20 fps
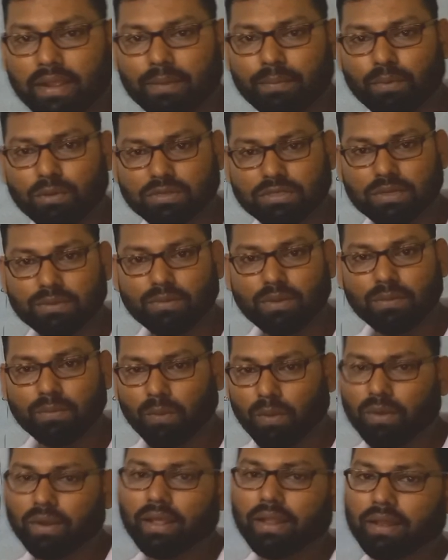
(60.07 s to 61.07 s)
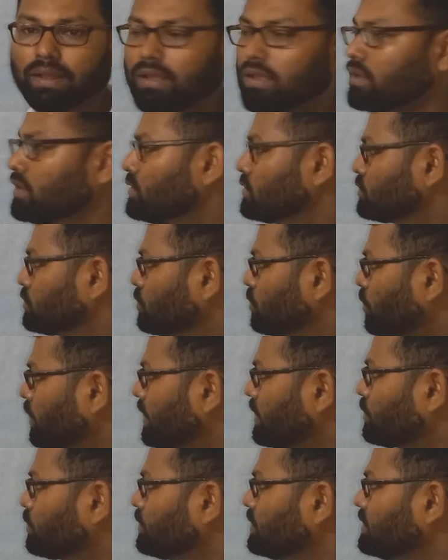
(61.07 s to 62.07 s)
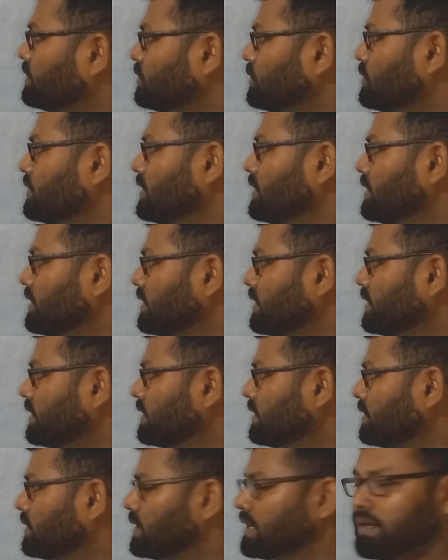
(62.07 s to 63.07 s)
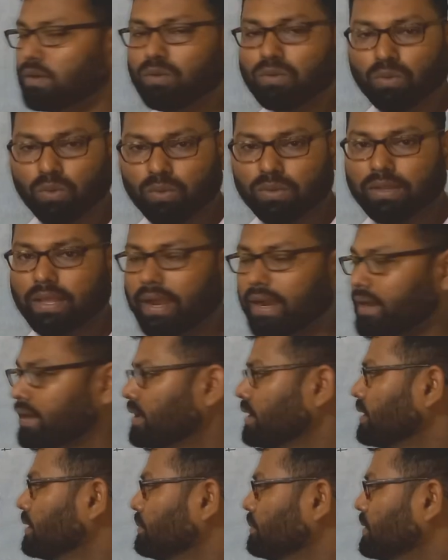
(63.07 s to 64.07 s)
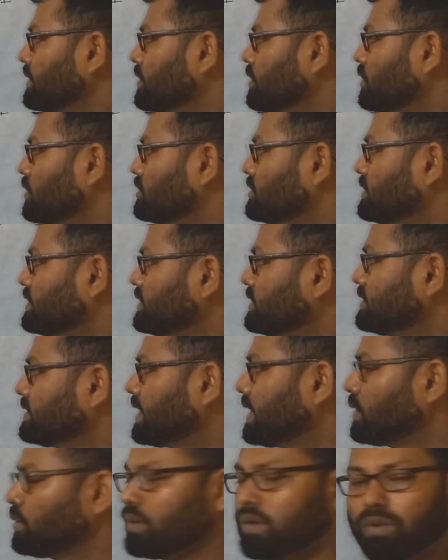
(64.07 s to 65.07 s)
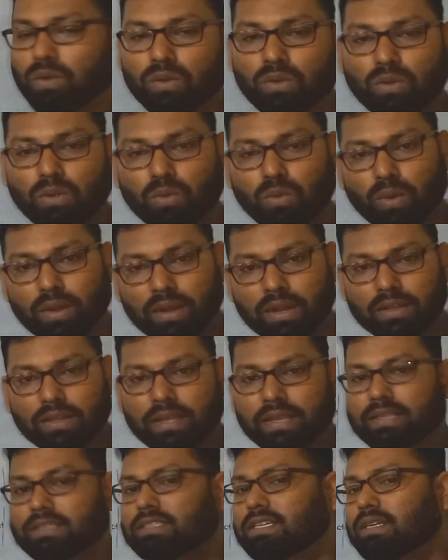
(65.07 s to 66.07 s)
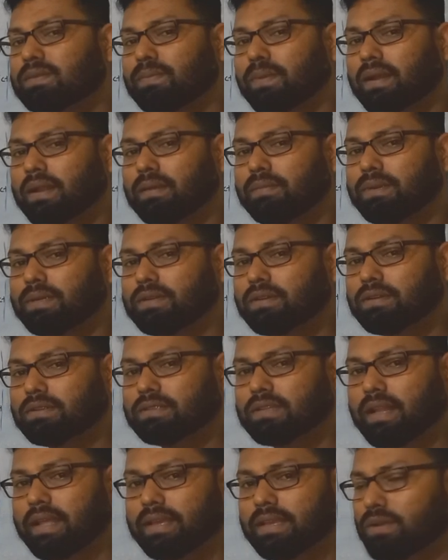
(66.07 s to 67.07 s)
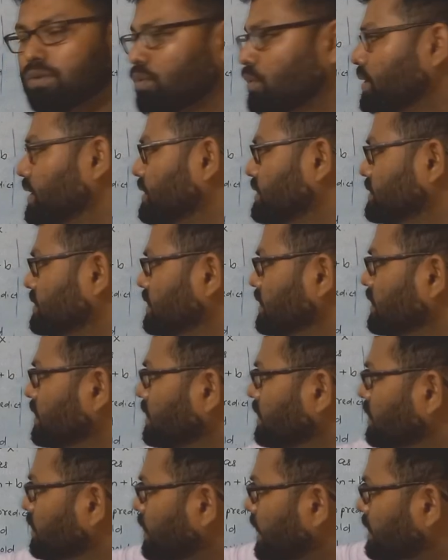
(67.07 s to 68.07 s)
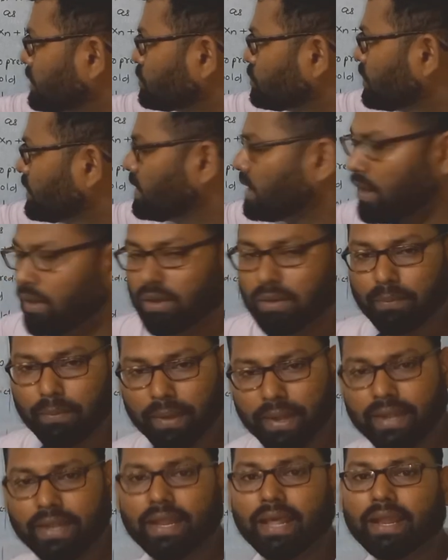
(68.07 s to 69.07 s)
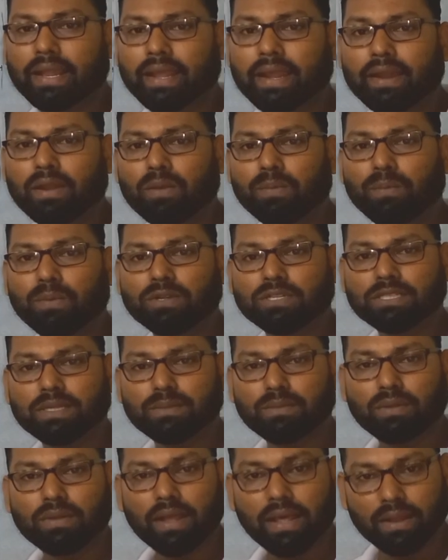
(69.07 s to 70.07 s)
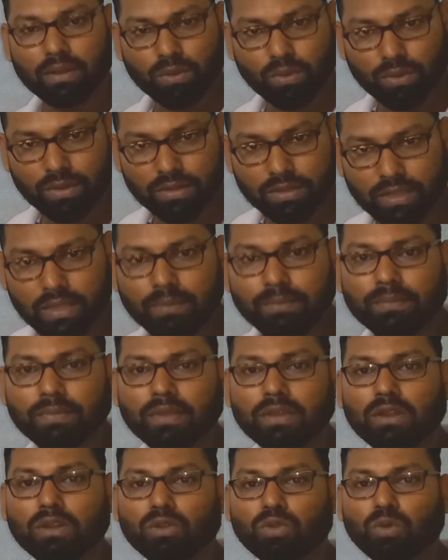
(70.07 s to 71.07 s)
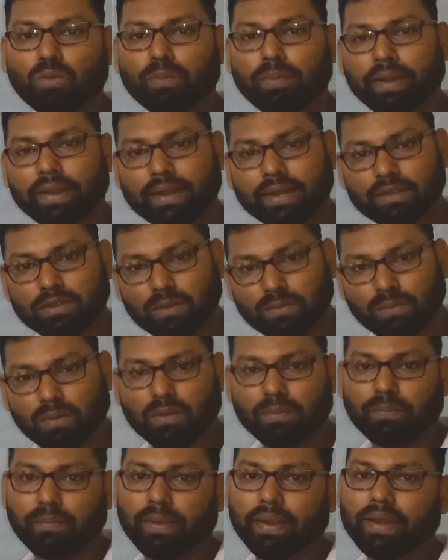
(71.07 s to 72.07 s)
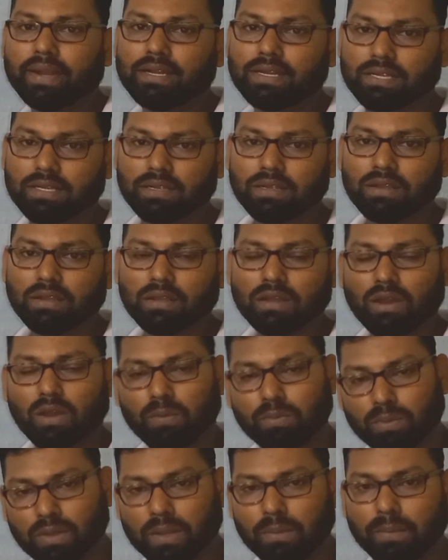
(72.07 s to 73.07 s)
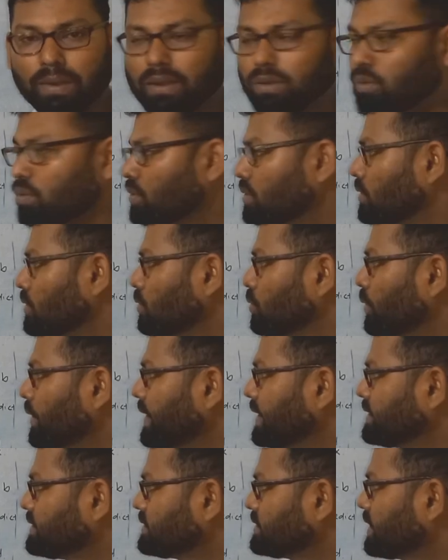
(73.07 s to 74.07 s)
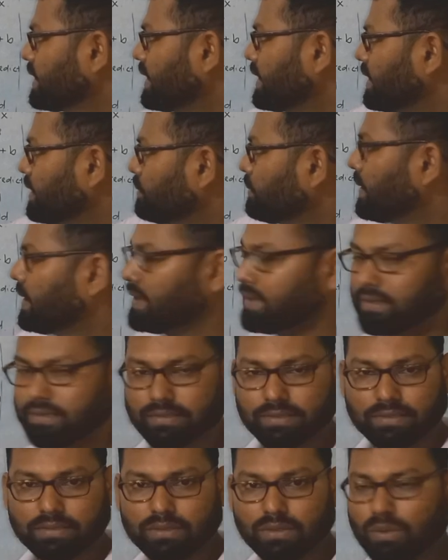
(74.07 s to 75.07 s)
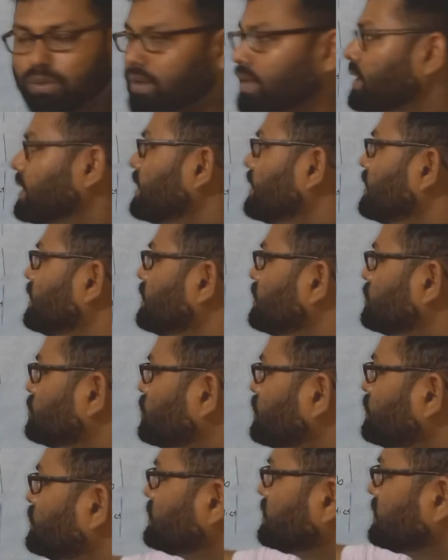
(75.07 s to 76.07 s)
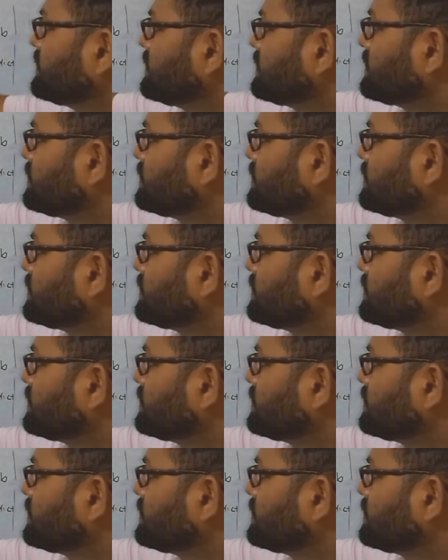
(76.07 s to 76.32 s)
a perceptron model, so what we need to know that, because initially we don't know what are the exact parameters like weights. Actually, our main target of perceptron algorithm to predict the perfect optimal weights and bias. Okay, so you see this